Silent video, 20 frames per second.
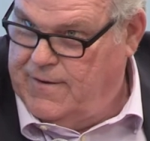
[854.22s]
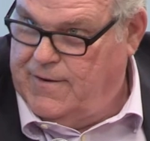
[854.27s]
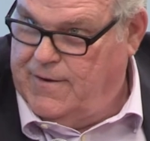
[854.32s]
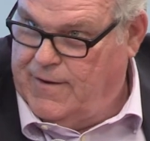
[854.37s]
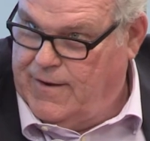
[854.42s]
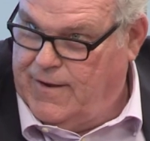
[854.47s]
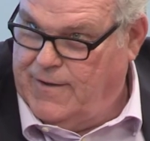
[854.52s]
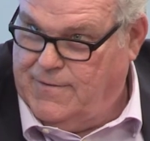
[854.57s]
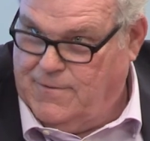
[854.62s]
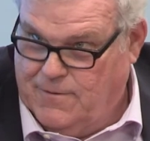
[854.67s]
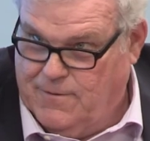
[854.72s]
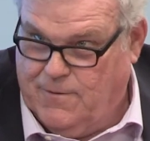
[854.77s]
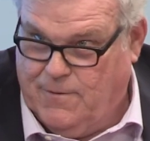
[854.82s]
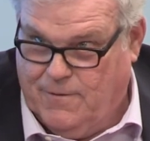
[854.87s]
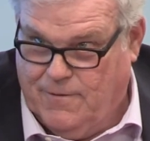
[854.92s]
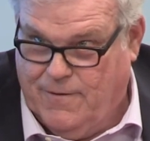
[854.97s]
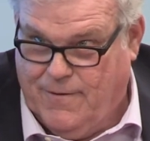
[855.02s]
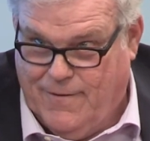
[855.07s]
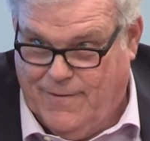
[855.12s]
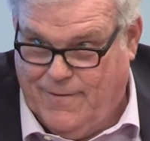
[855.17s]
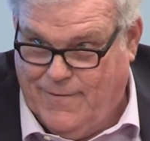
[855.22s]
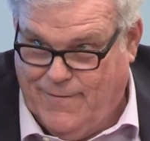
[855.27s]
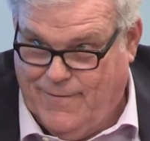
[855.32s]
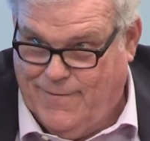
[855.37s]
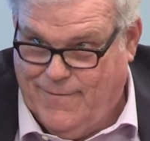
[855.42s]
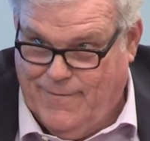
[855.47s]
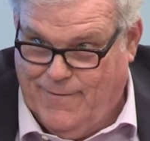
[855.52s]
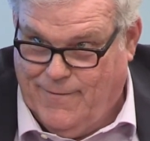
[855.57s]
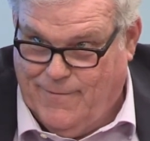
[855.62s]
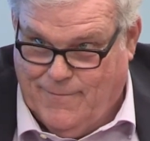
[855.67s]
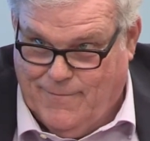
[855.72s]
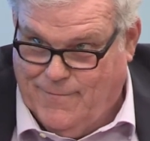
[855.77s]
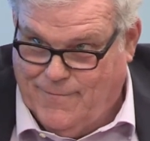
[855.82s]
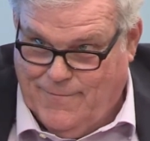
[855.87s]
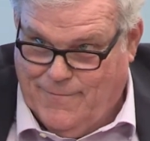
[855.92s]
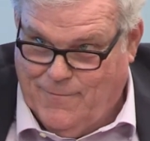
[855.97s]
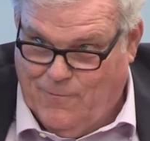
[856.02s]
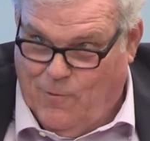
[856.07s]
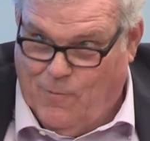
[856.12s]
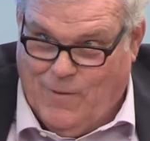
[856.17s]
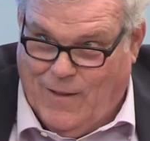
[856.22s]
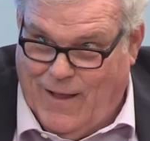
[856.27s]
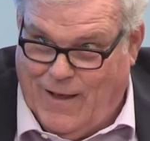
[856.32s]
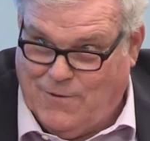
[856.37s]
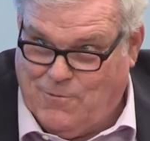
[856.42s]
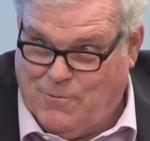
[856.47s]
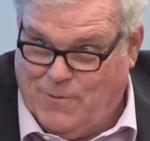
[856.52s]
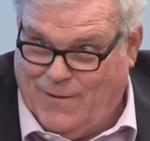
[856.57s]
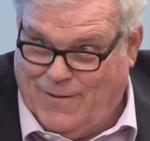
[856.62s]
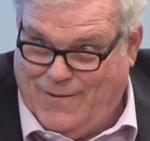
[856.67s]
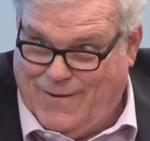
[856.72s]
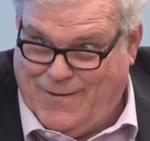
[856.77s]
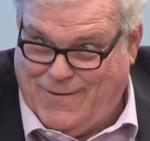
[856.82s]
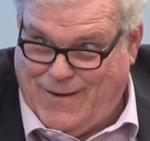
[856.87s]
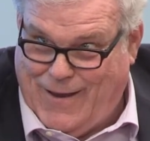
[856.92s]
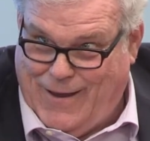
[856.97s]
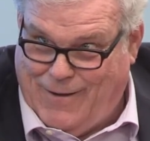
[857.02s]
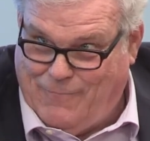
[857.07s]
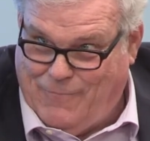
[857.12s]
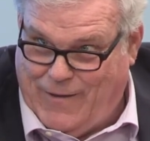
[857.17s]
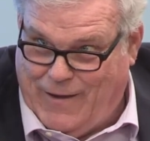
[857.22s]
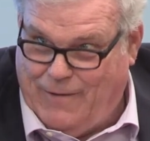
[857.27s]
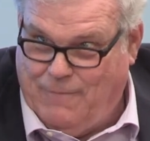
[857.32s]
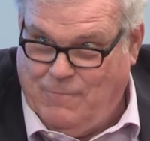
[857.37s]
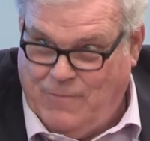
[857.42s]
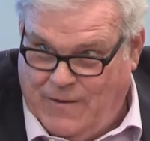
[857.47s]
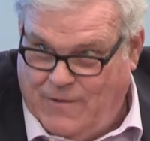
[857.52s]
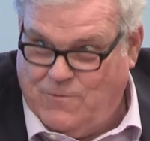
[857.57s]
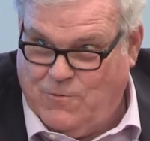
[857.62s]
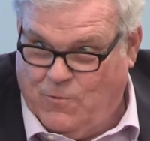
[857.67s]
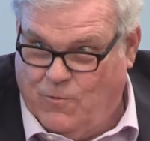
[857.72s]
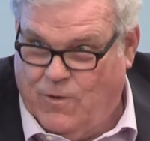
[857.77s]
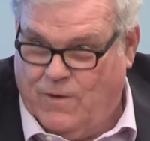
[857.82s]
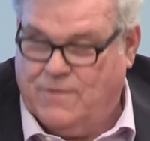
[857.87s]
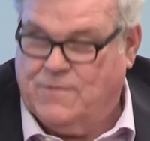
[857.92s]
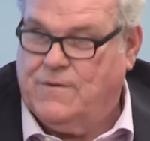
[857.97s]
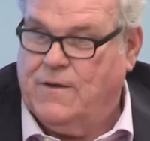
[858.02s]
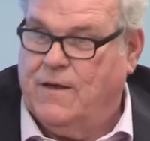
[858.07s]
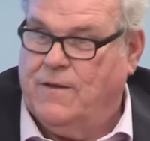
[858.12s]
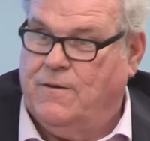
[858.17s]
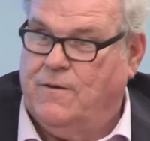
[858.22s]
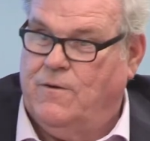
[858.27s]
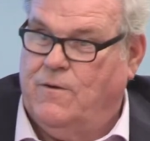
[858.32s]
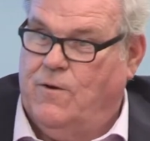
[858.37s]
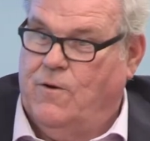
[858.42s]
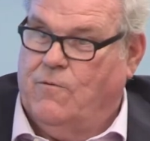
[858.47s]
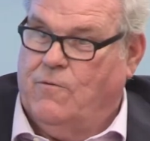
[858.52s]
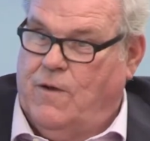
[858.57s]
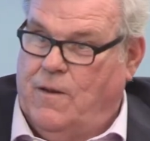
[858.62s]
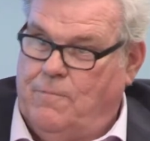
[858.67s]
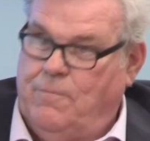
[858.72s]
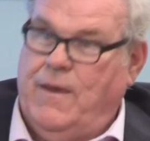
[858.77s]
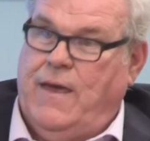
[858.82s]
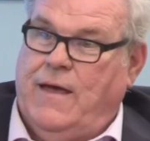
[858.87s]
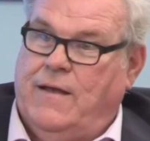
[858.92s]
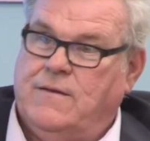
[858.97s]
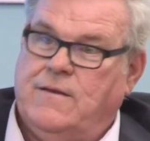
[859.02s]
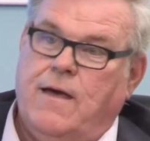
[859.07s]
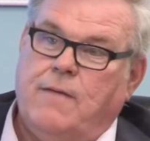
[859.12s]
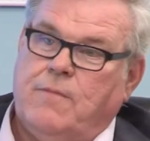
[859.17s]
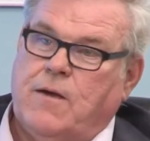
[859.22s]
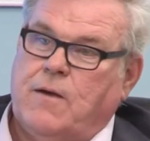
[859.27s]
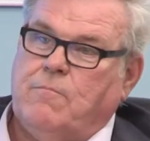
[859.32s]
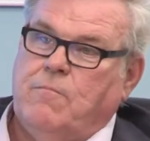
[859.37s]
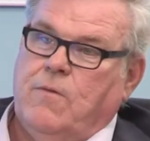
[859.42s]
and a nice little, you know, normal hospital in town there, to all of a sudden, you're in a pandemic